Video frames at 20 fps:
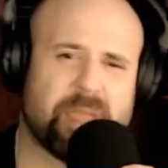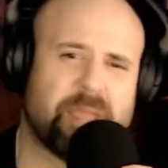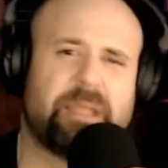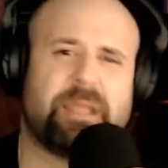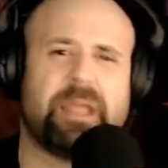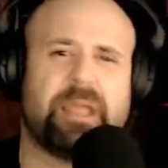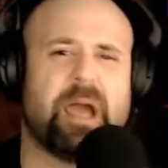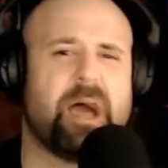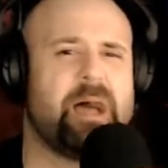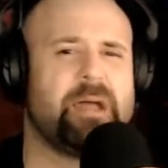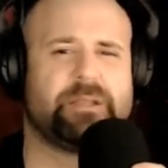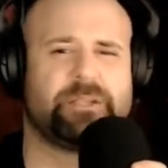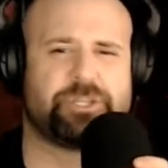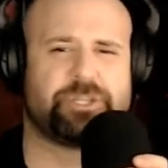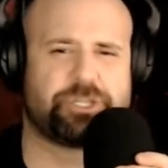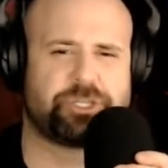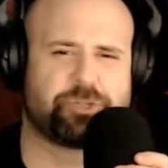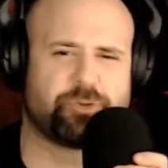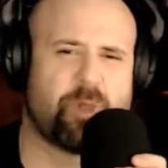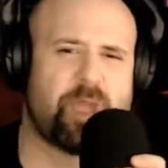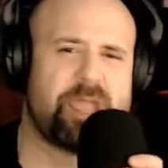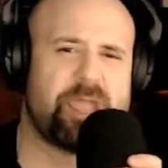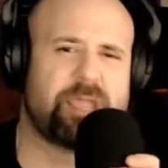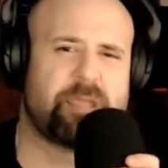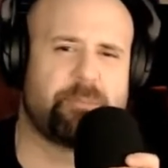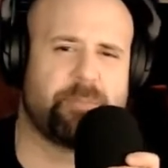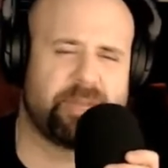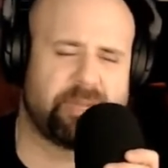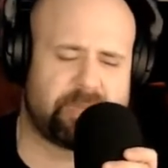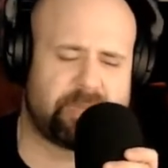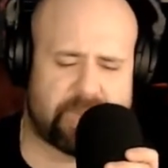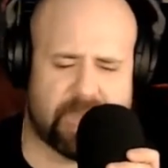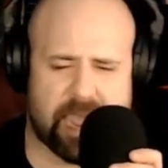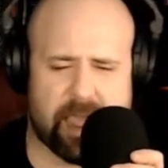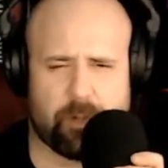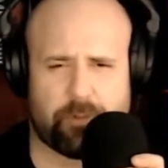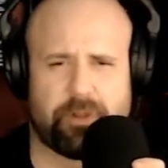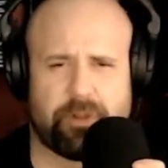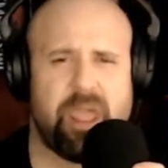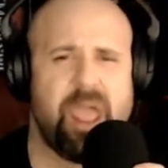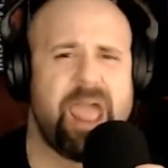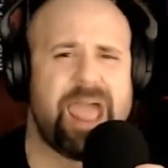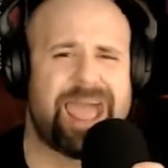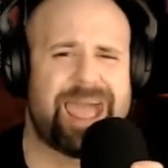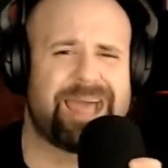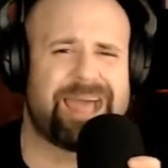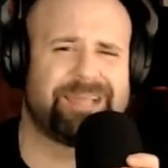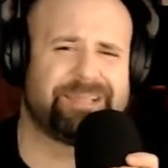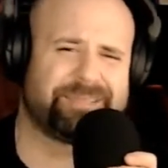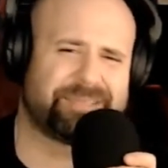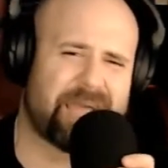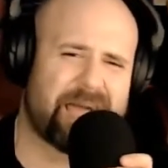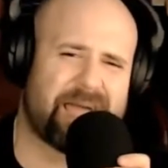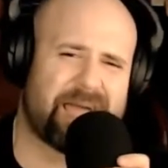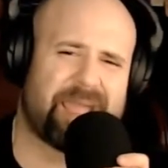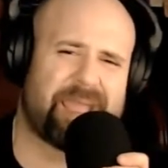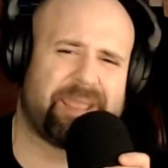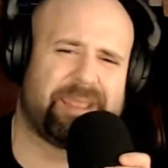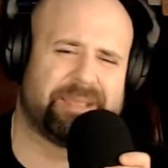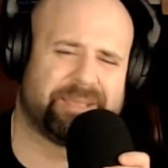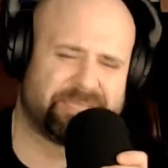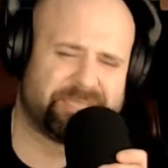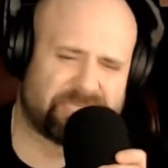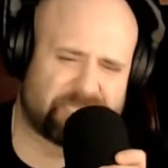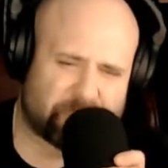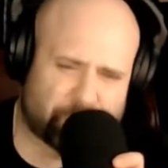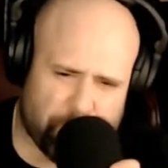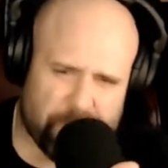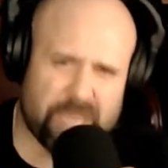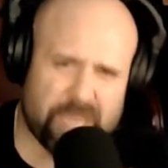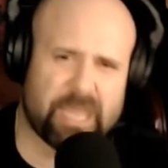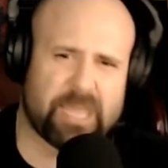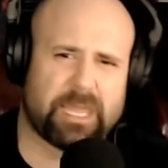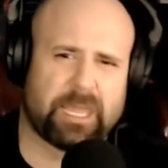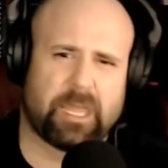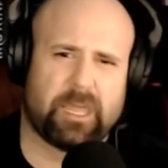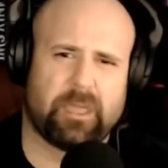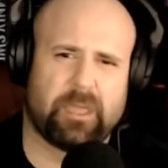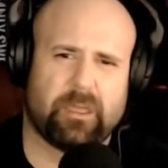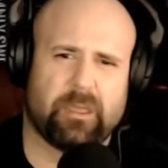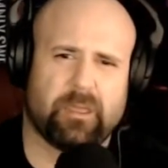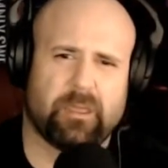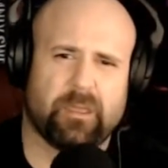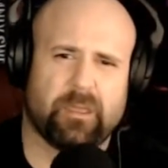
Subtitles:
may God strike me down as I speak.